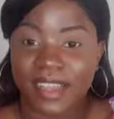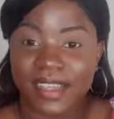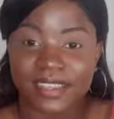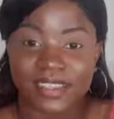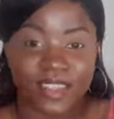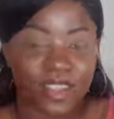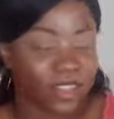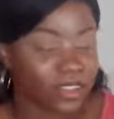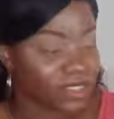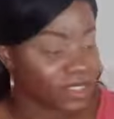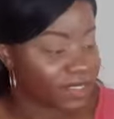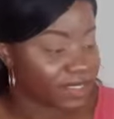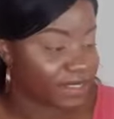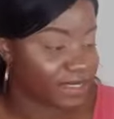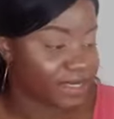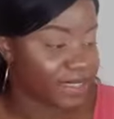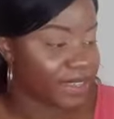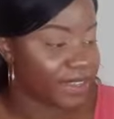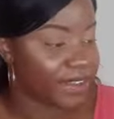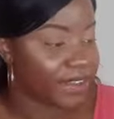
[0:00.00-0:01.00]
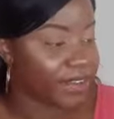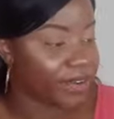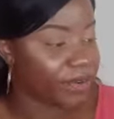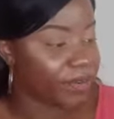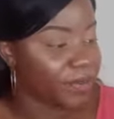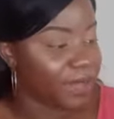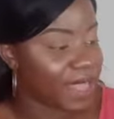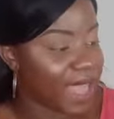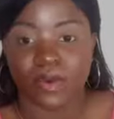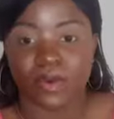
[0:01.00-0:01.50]
nice colors in
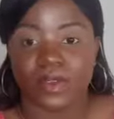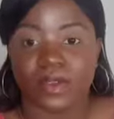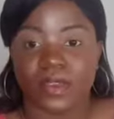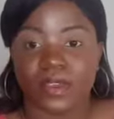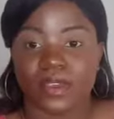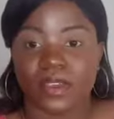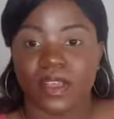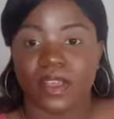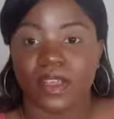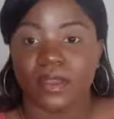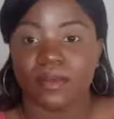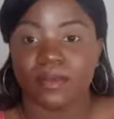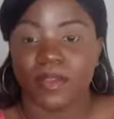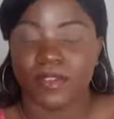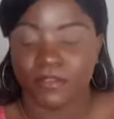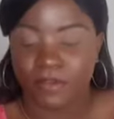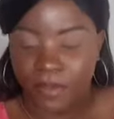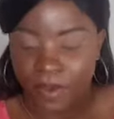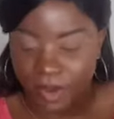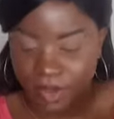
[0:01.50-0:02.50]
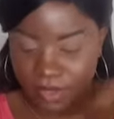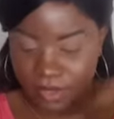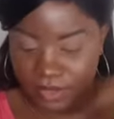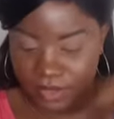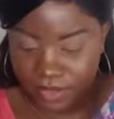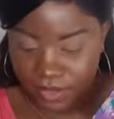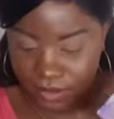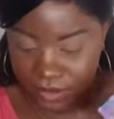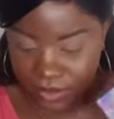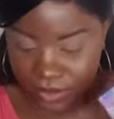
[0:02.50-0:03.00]
here. Before I
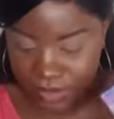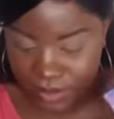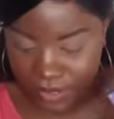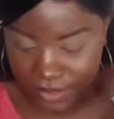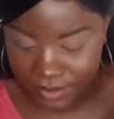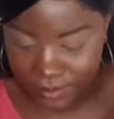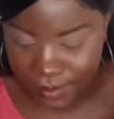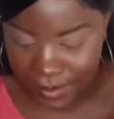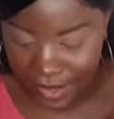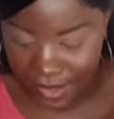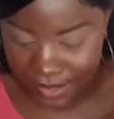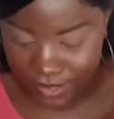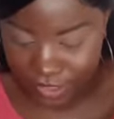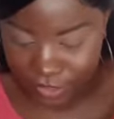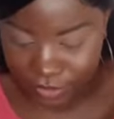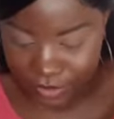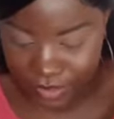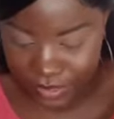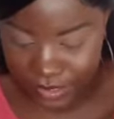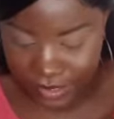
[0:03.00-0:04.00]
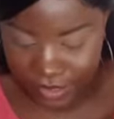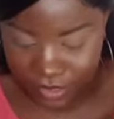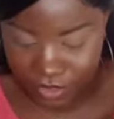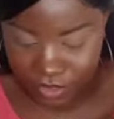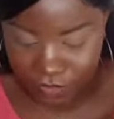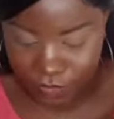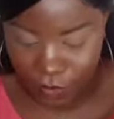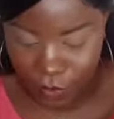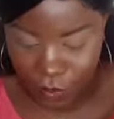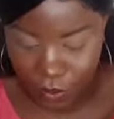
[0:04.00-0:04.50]
continue, this palette
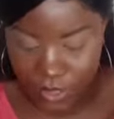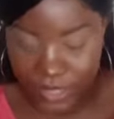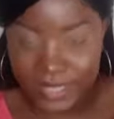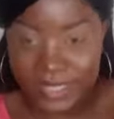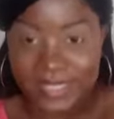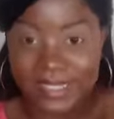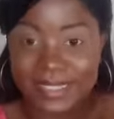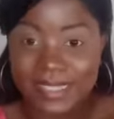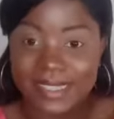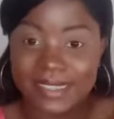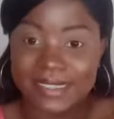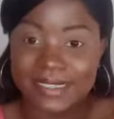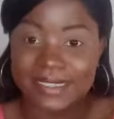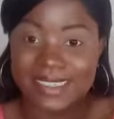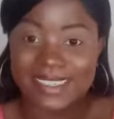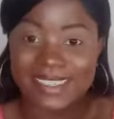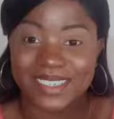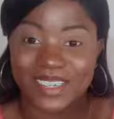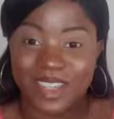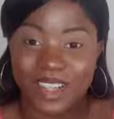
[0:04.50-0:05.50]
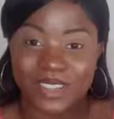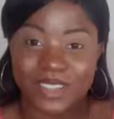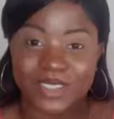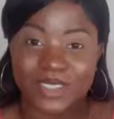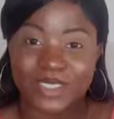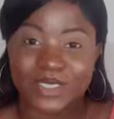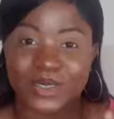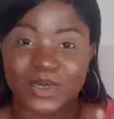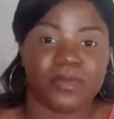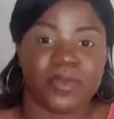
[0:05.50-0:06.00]
retails for
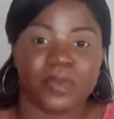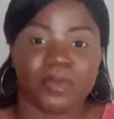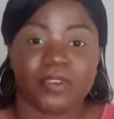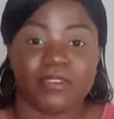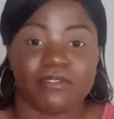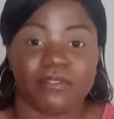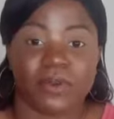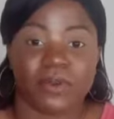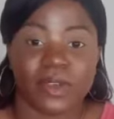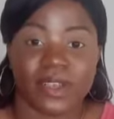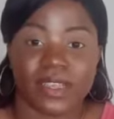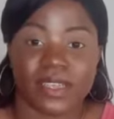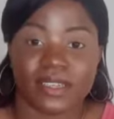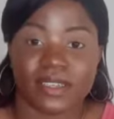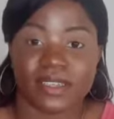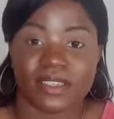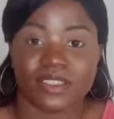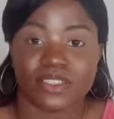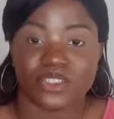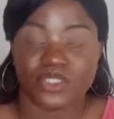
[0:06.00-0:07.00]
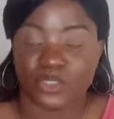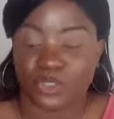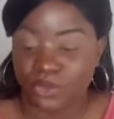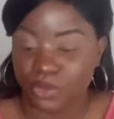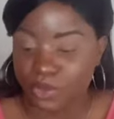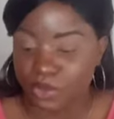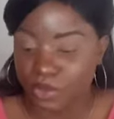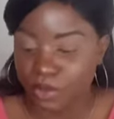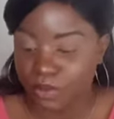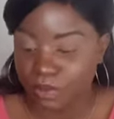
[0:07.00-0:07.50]
$16. But before I get
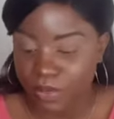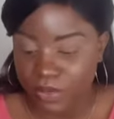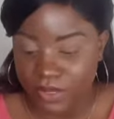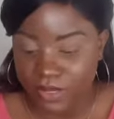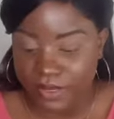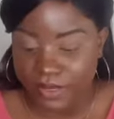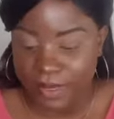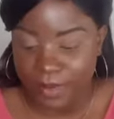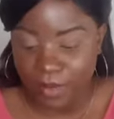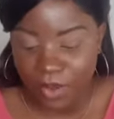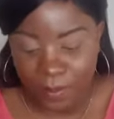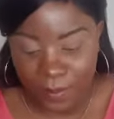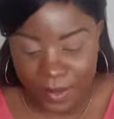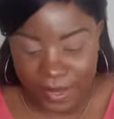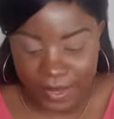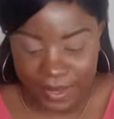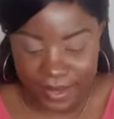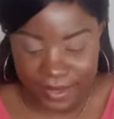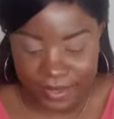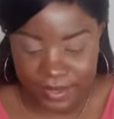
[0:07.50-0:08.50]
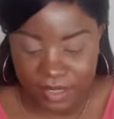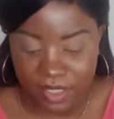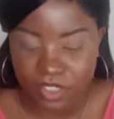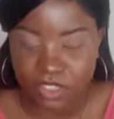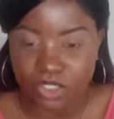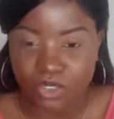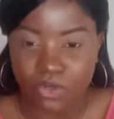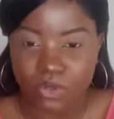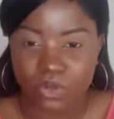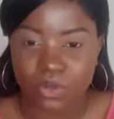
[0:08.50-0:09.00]
into putting them on my eyes,
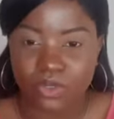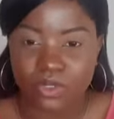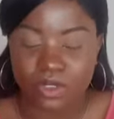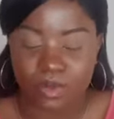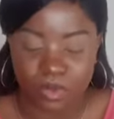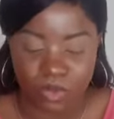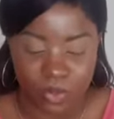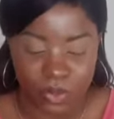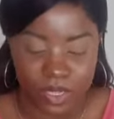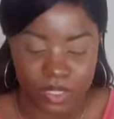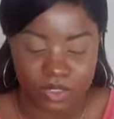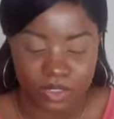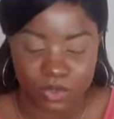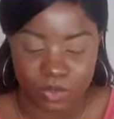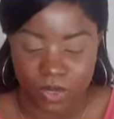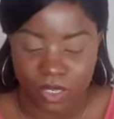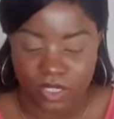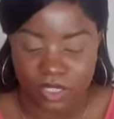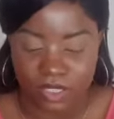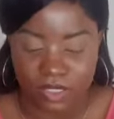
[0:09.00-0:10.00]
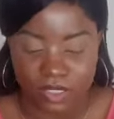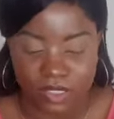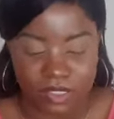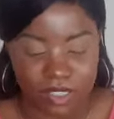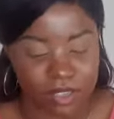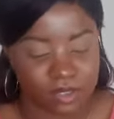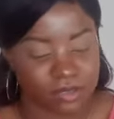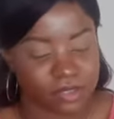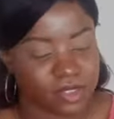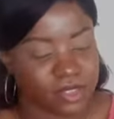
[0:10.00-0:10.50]
let's do some quick swatches
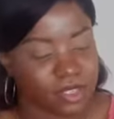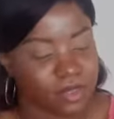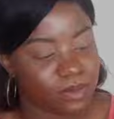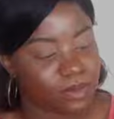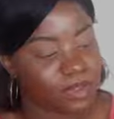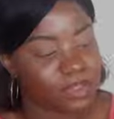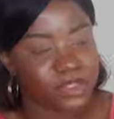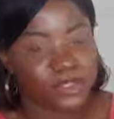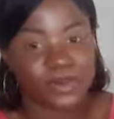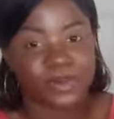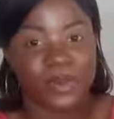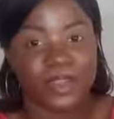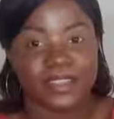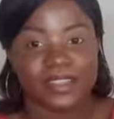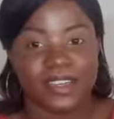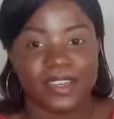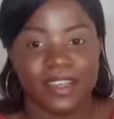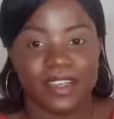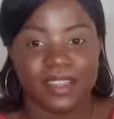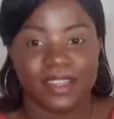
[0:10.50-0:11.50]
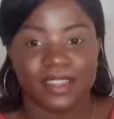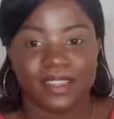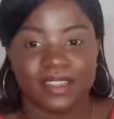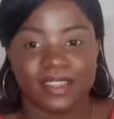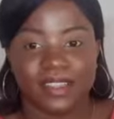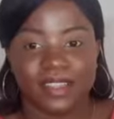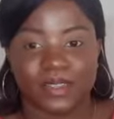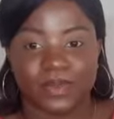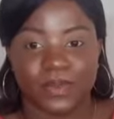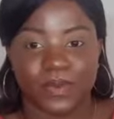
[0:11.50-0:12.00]
because I really want to swatch
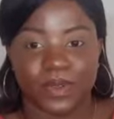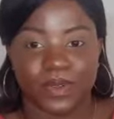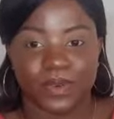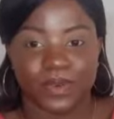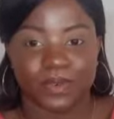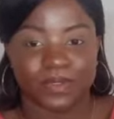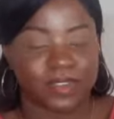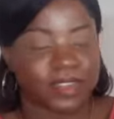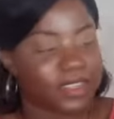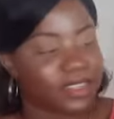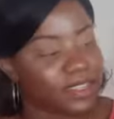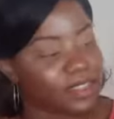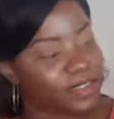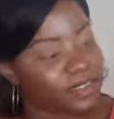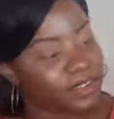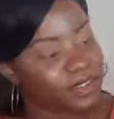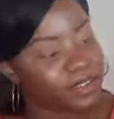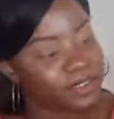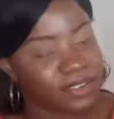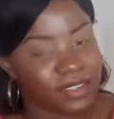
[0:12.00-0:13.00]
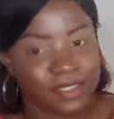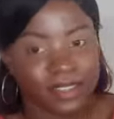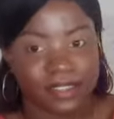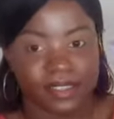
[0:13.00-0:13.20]
this one over here.